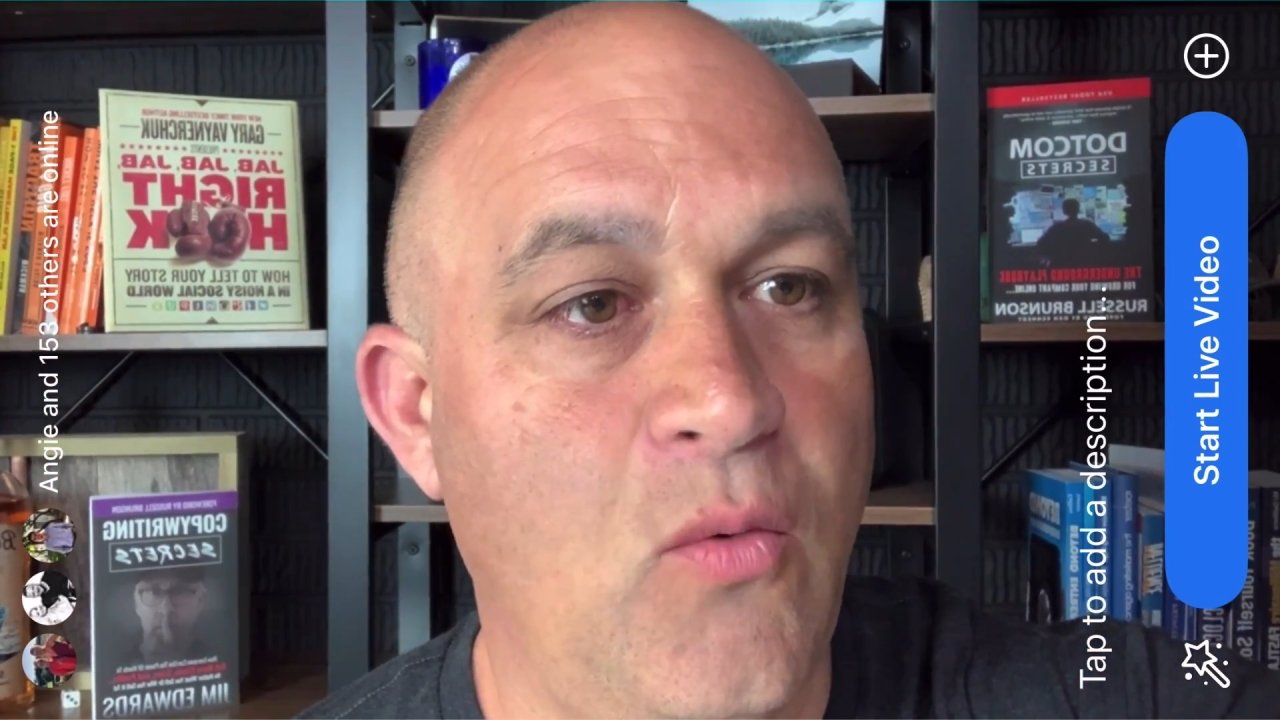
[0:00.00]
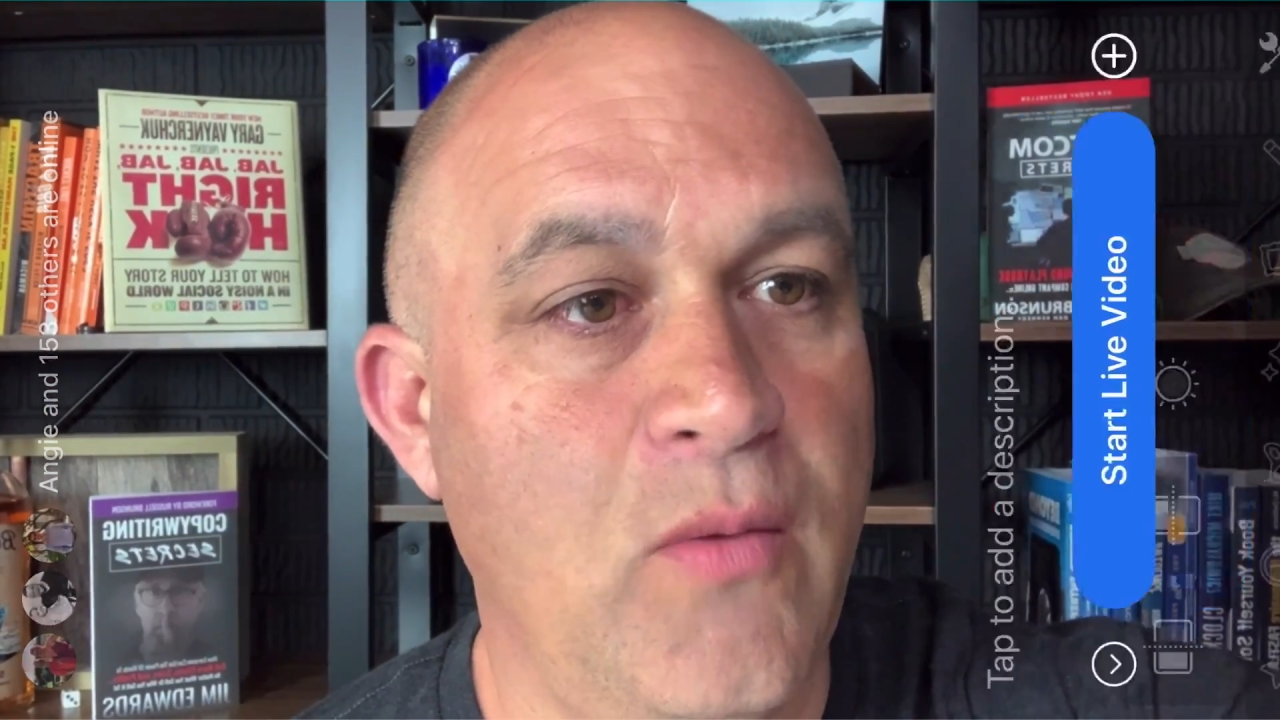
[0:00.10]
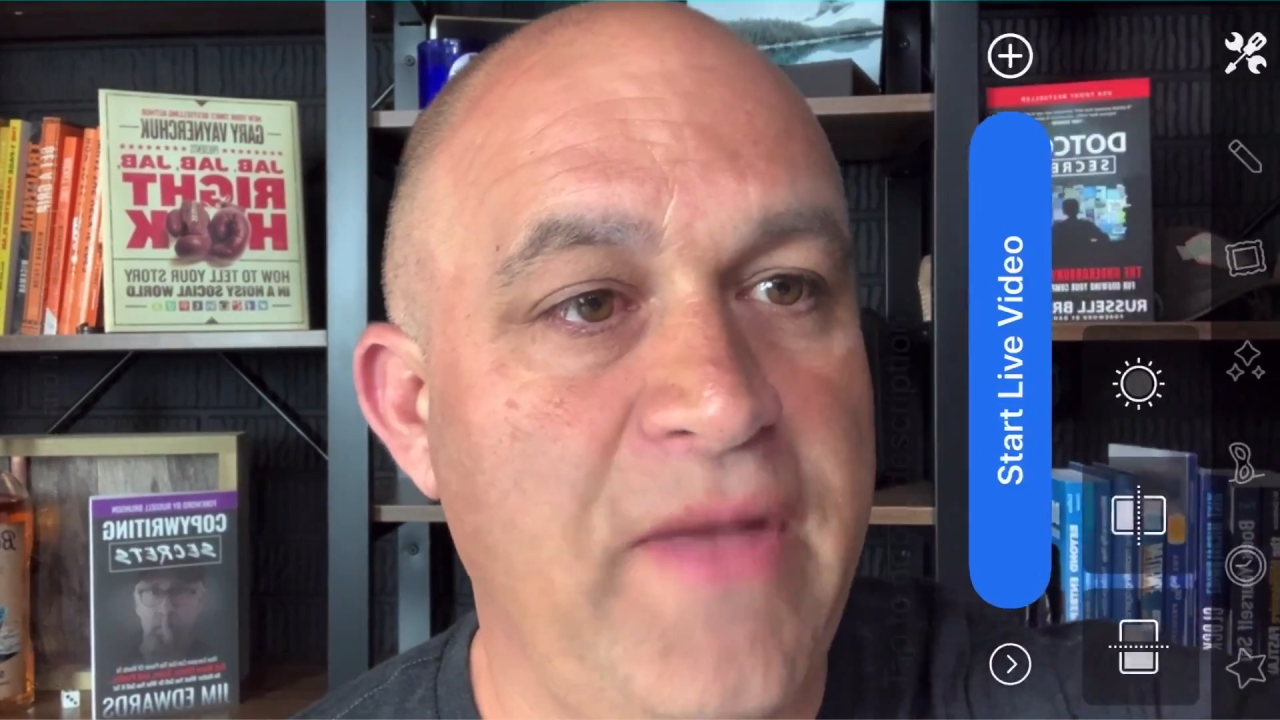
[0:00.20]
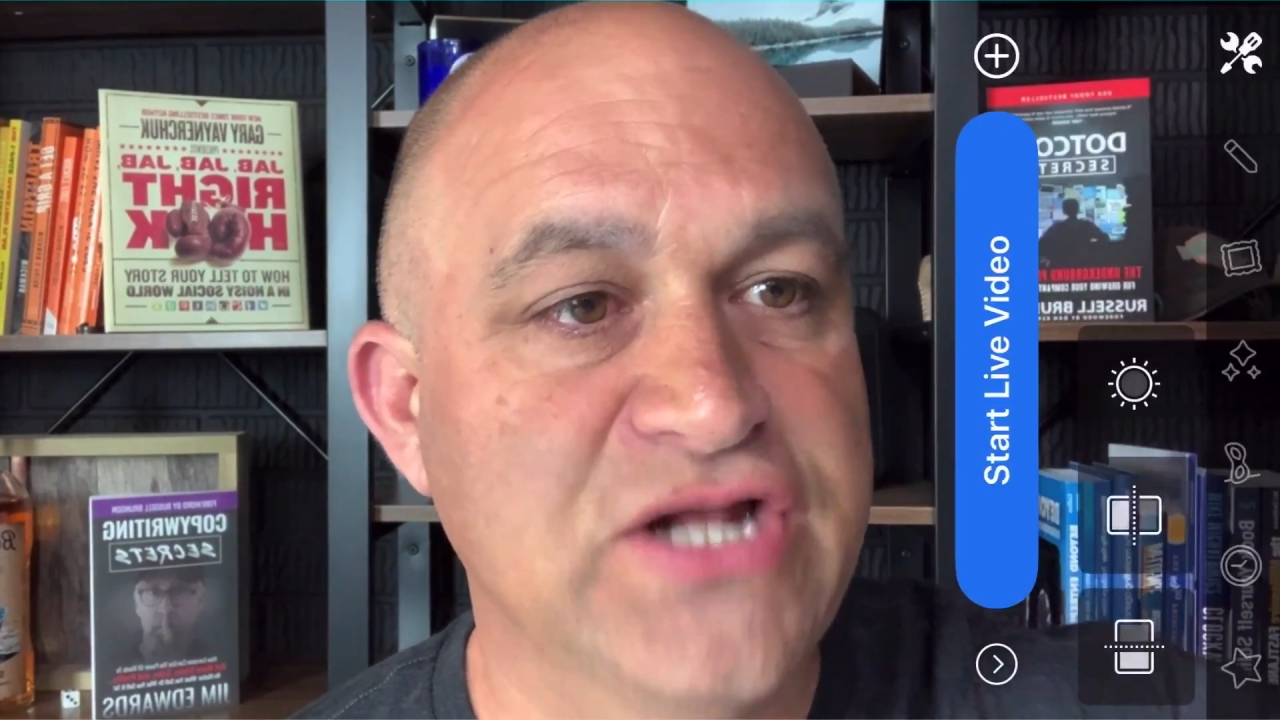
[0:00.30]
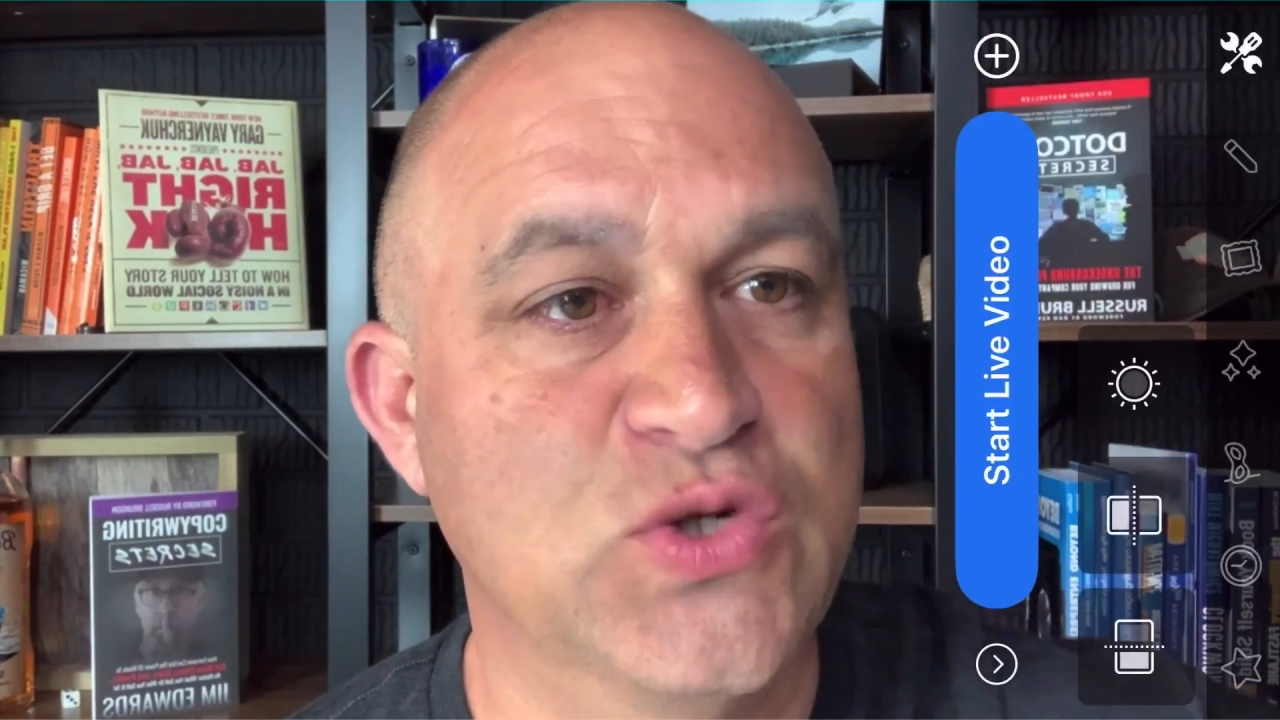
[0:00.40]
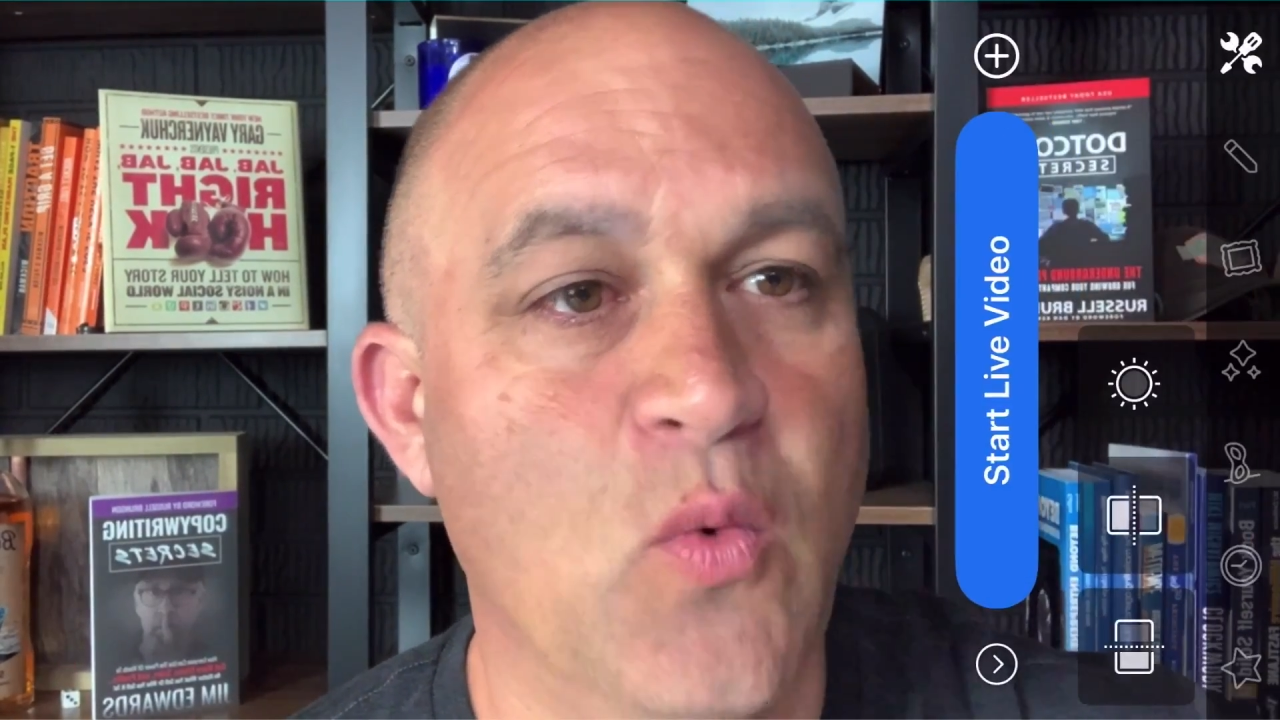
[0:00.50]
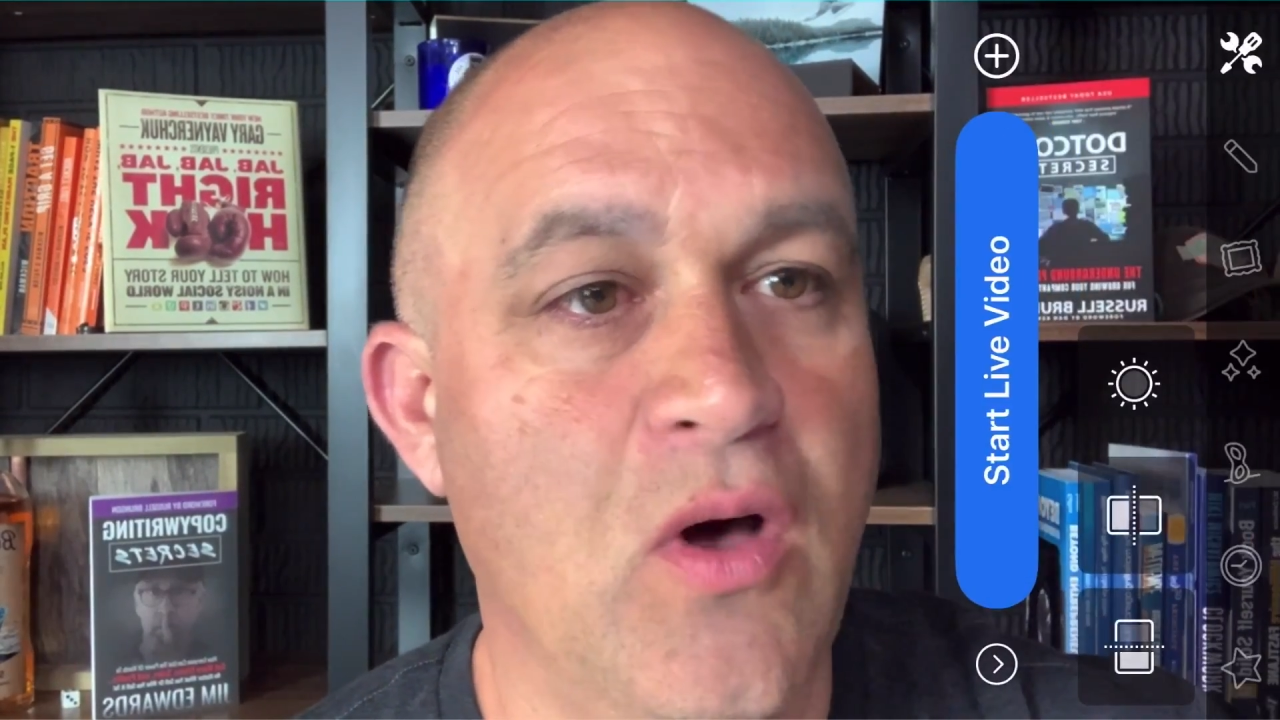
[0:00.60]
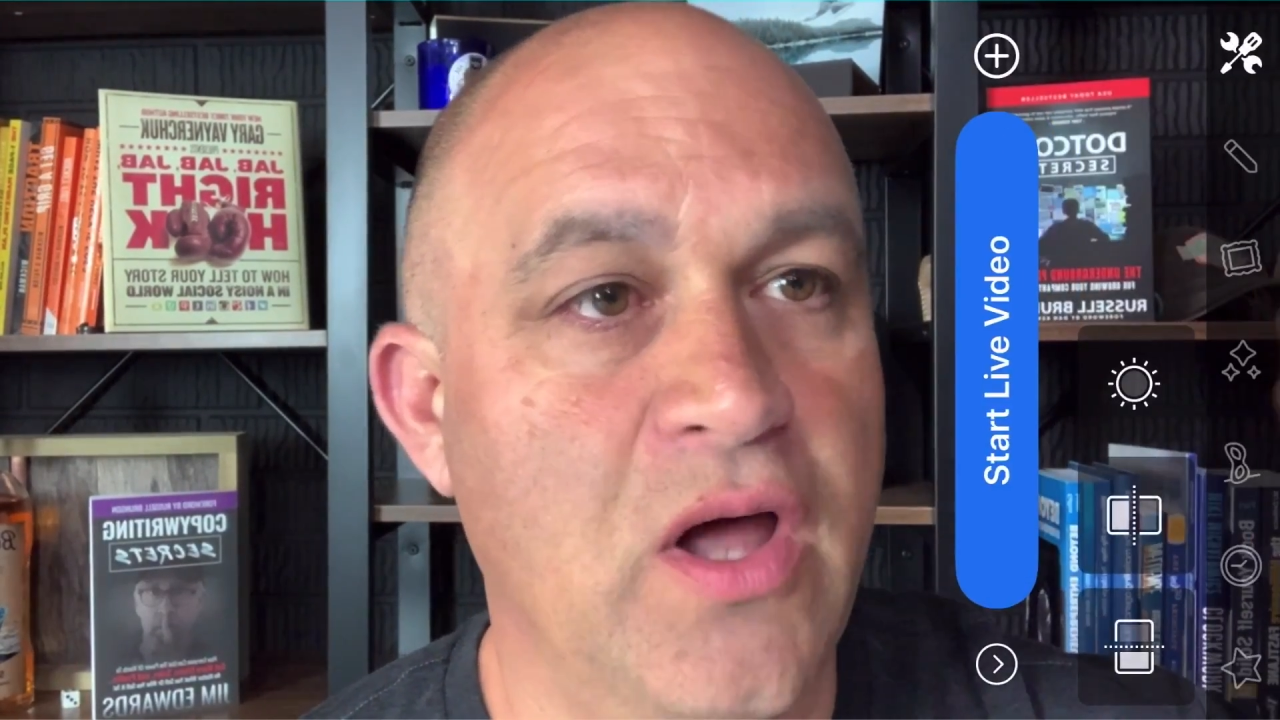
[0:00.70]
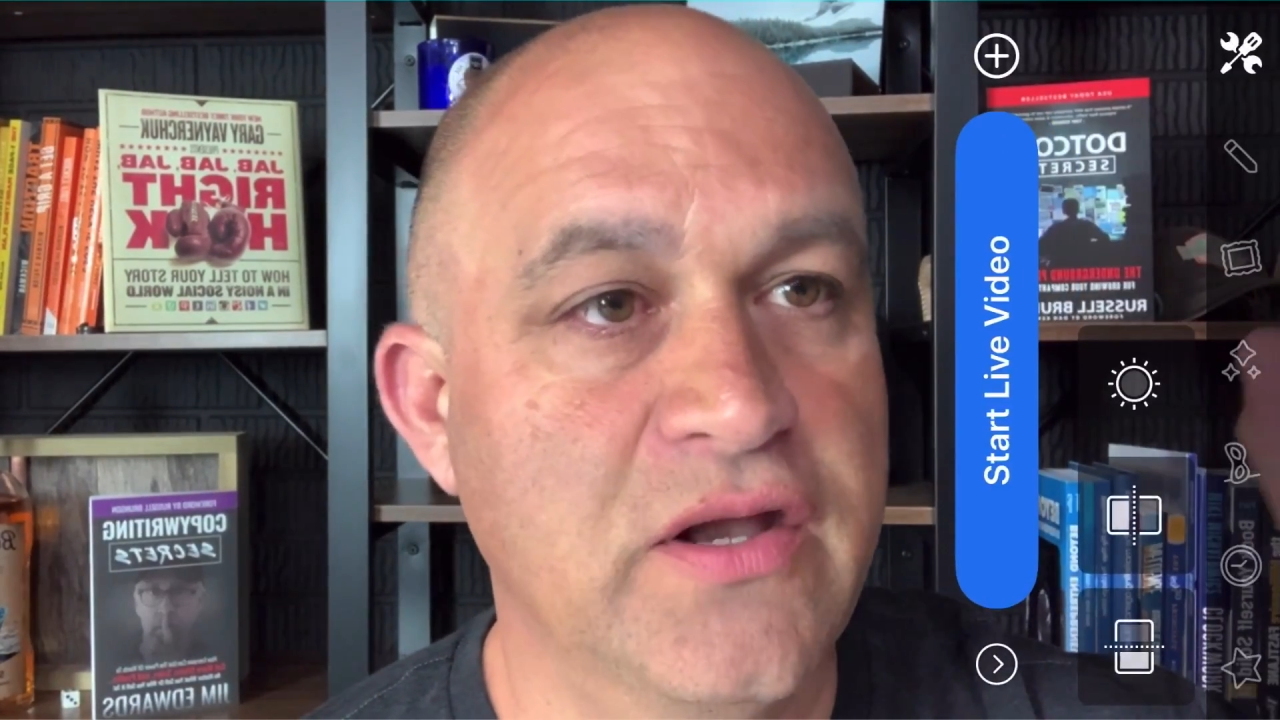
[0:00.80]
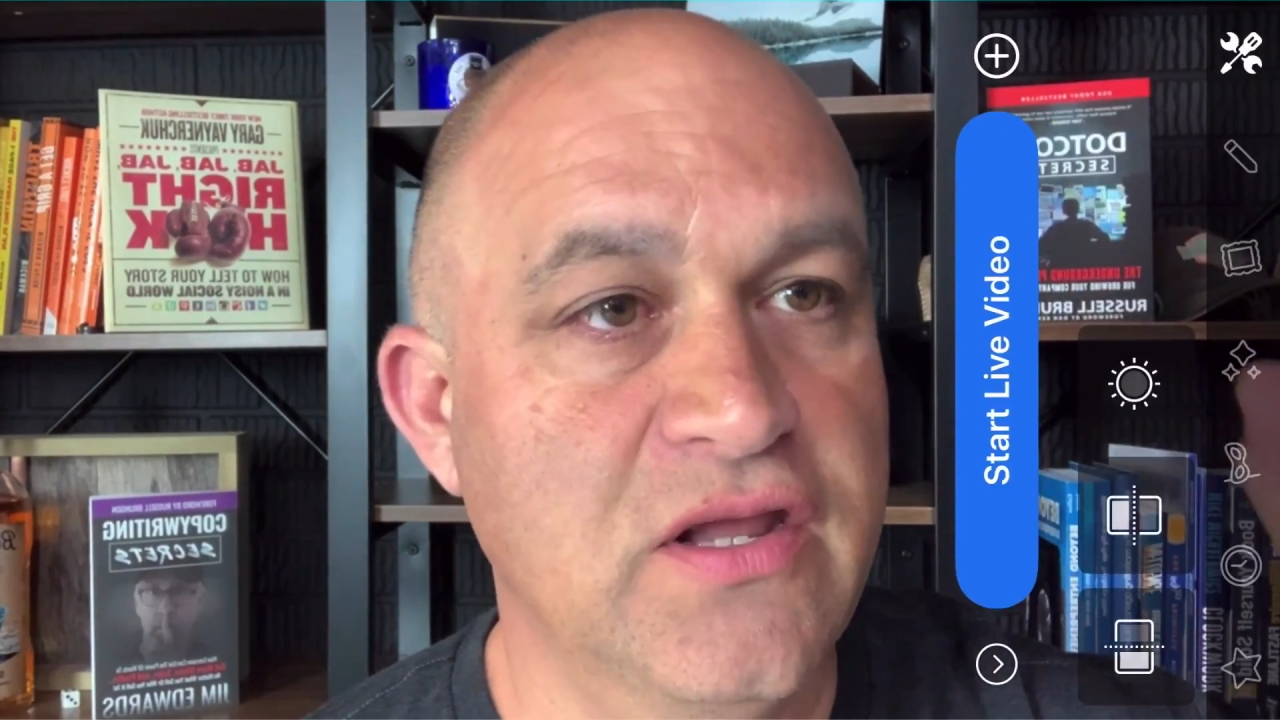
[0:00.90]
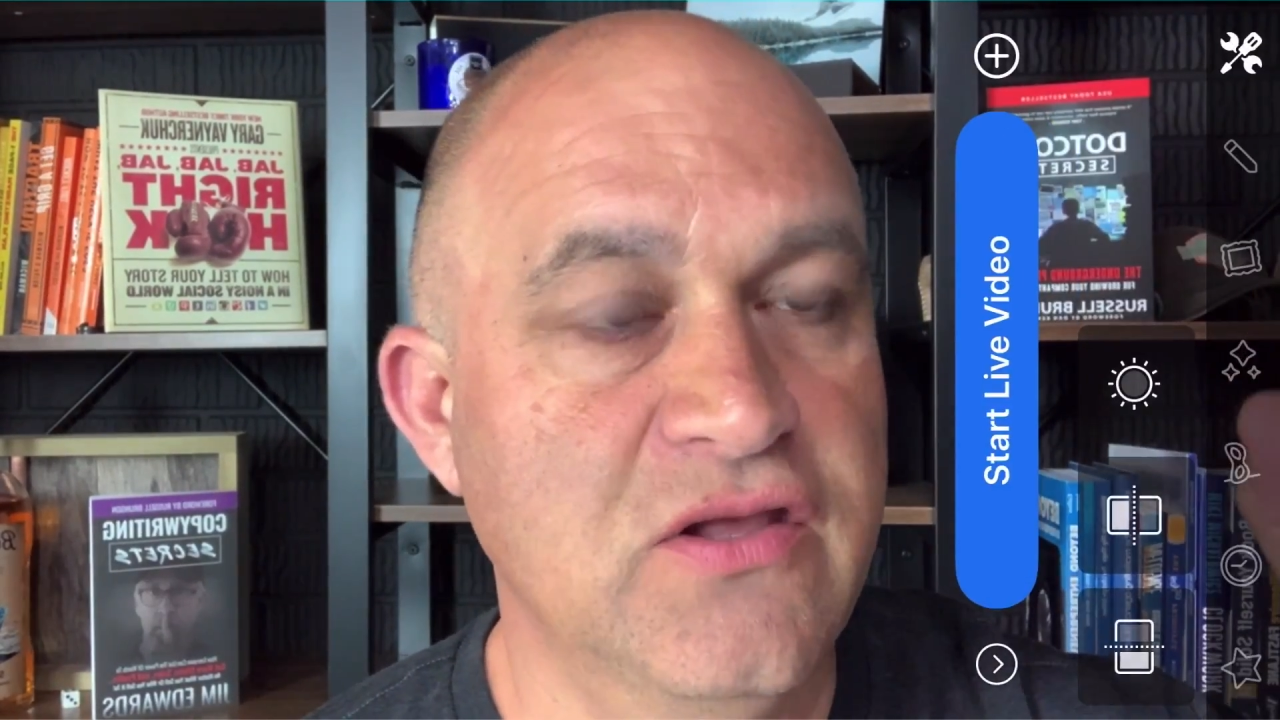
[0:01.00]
magic wand.